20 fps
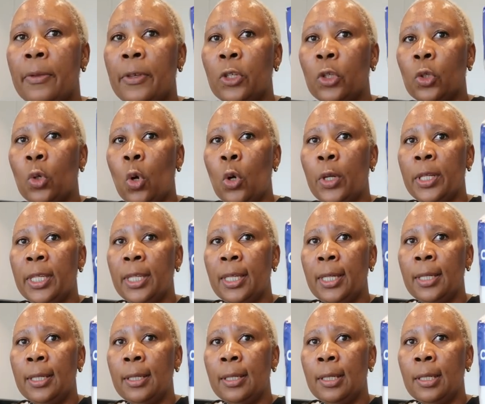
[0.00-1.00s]
these
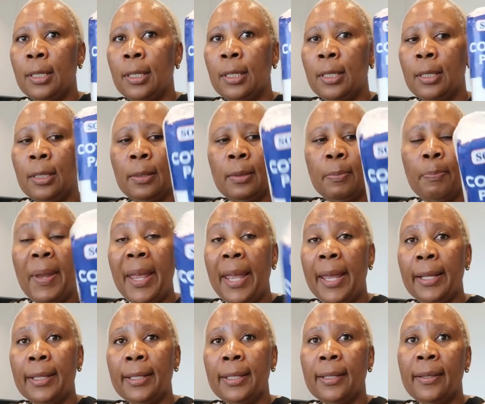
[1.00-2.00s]
cotton
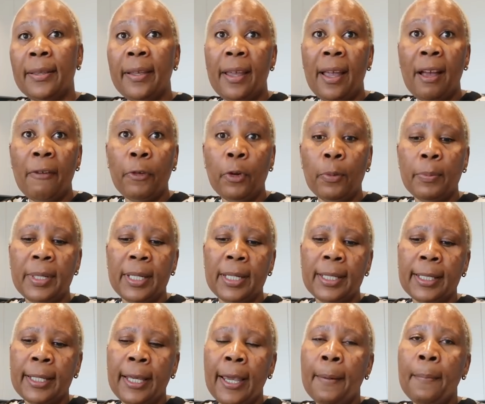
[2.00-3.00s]
pads. They are from
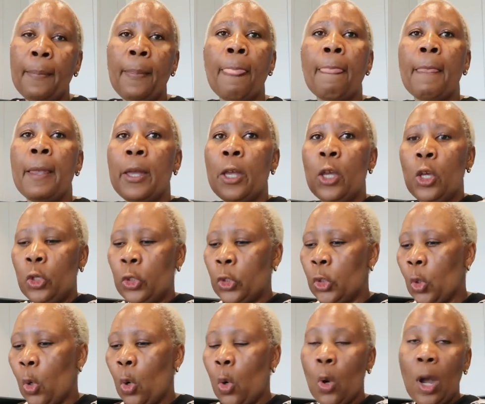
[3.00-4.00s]
Discam.
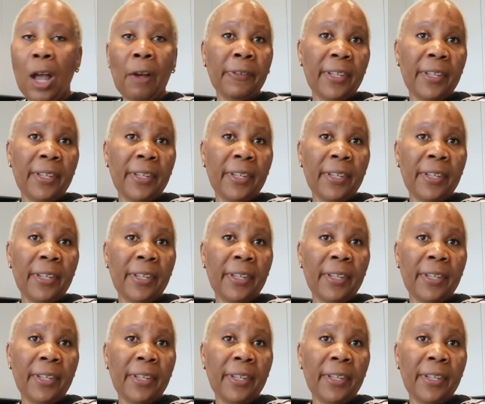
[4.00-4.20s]
So